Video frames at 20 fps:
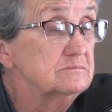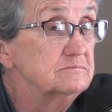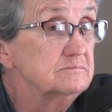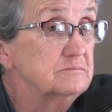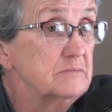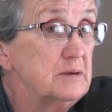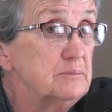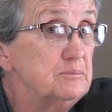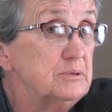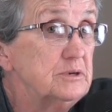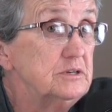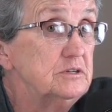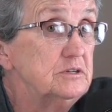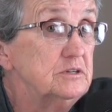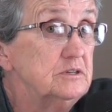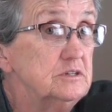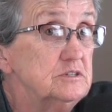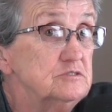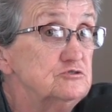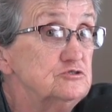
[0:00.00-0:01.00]
my opinion
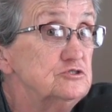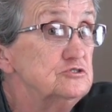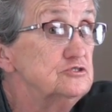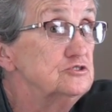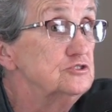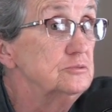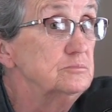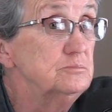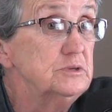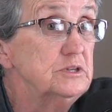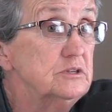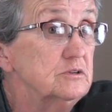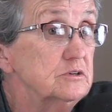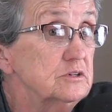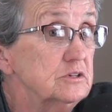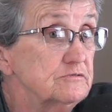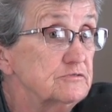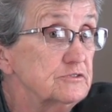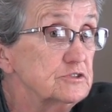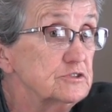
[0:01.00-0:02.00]
is you shouldn't be there in the
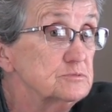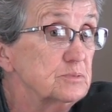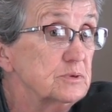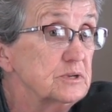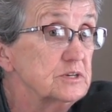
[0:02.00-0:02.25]
first place.